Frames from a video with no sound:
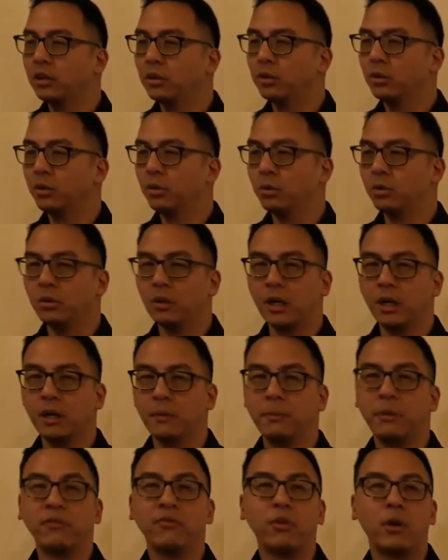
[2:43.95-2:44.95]
to
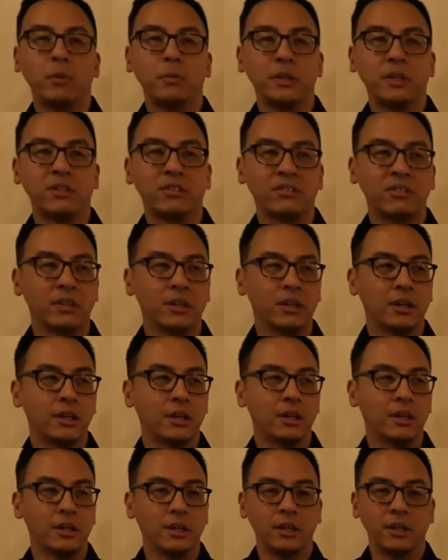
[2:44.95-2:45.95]
performance
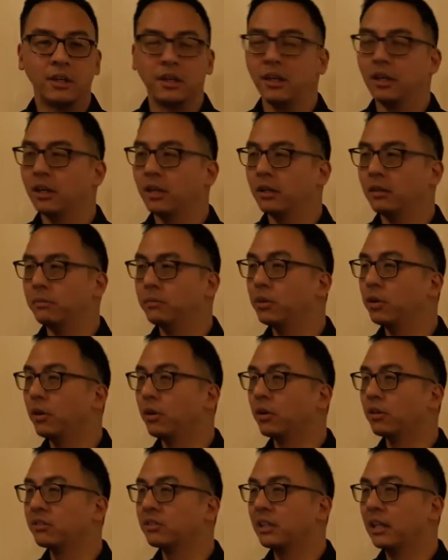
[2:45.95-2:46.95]

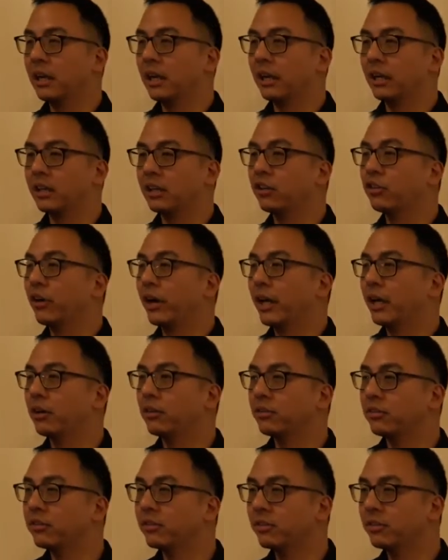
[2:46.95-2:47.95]
dogs like
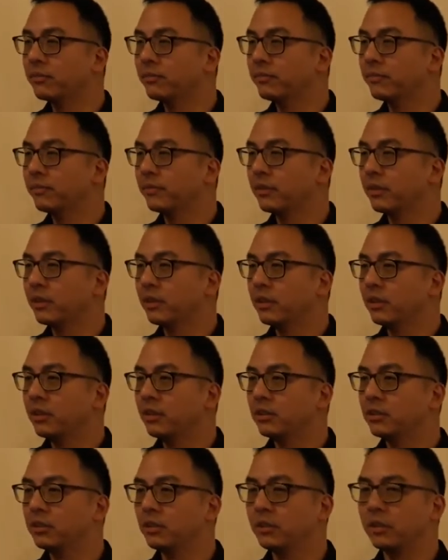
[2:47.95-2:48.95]
greyhounds.
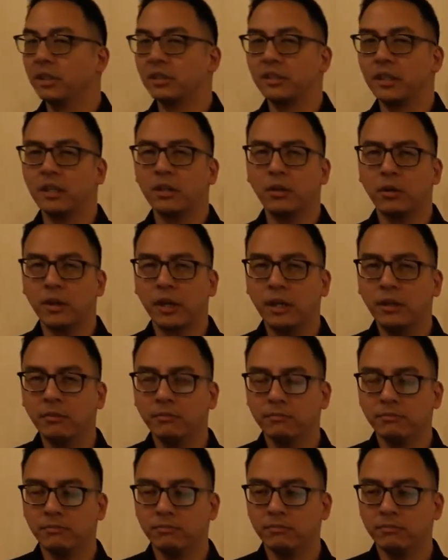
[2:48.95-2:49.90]
So they're saying, okay,